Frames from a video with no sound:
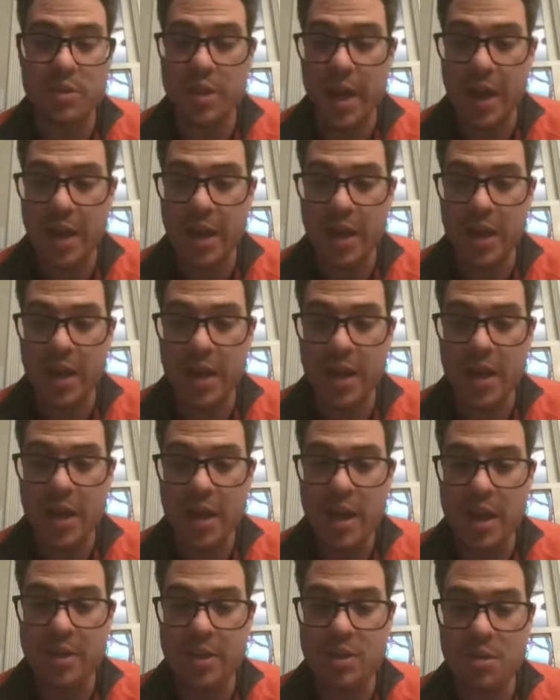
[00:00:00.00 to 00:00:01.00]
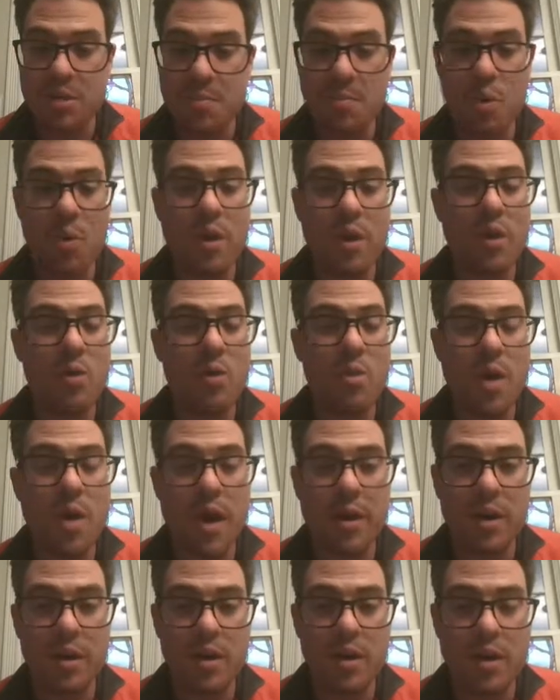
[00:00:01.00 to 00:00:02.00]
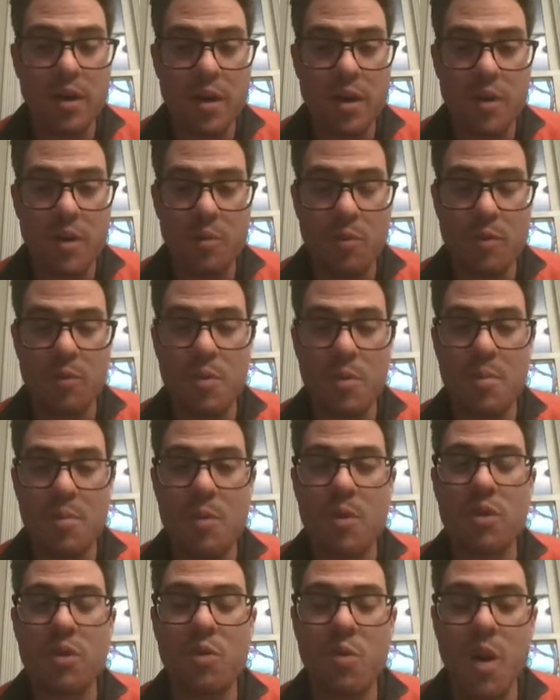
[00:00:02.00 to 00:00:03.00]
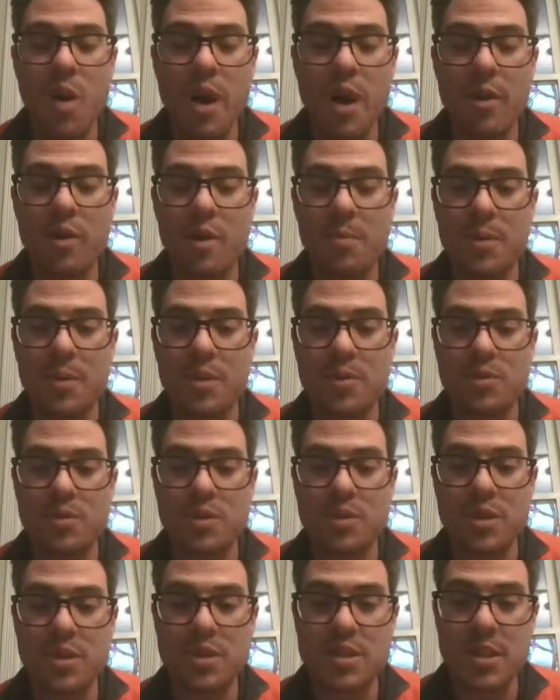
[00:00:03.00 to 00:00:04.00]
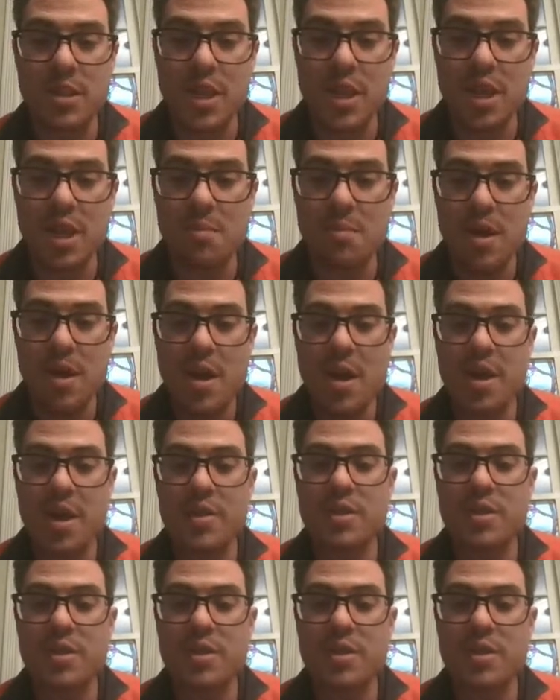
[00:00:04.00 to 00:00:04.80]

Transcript: that heat is to boil water. When we boil the water, it produces steam, and the